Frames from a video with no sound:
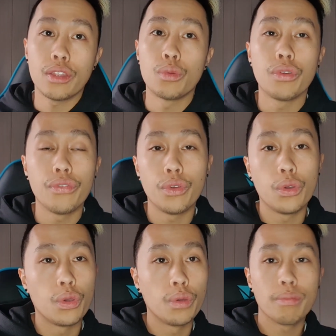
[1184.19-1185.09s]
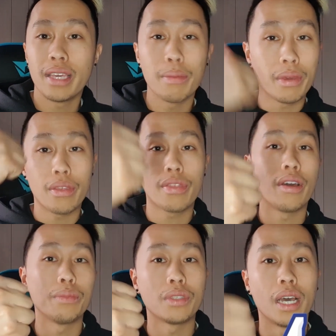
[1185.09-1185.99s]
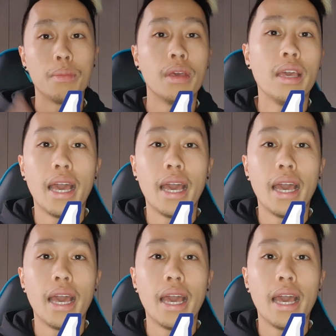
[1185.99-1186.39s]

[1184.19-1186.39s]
the review, give me a thumbs up.